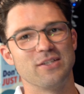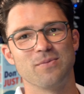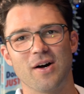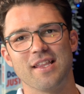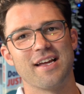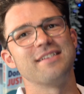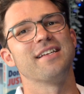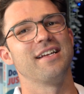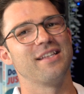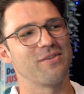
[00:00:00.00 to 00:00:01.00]
is why they are
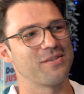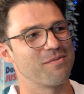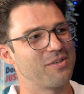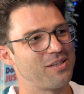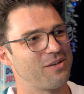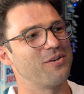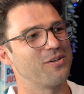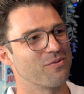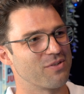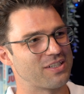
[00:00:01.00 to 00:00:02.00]
saying there is a
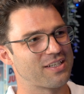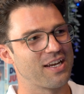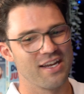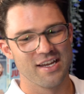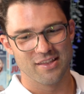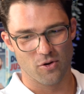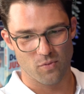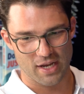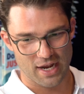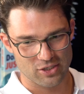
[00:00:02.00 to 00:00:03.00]
material risk that
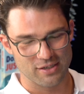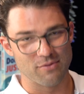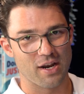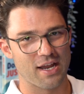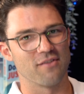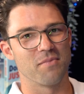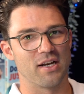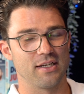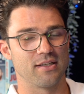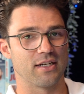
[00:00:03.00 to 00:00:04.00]
we actually run out of
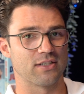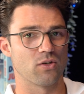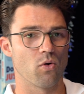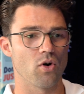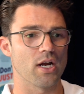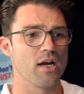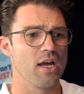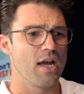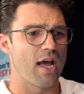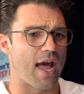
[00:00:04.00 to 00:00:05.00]
money in the next quarter.
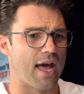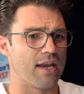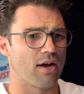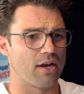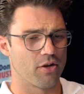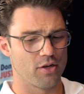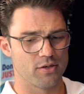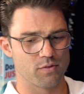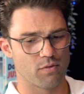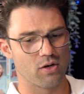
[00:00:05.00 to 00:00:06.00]
And I heard
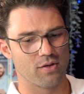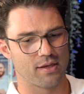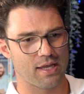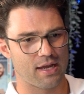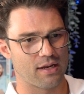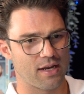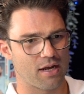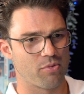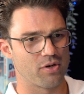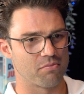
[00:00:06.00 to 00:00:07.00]
as well that they are now
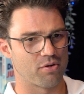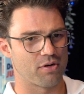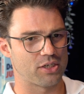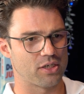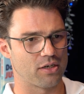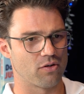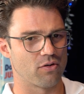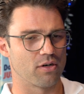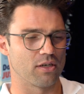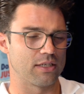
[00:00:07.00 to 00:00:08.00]
putting pressure,
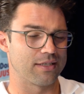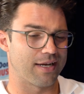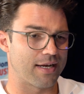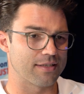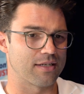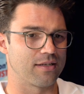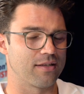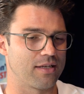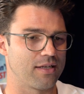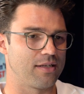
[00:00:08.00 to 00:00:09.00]
or at least asking
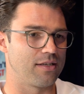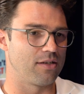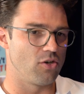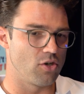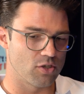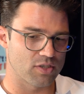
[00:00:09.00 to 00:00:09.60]
the New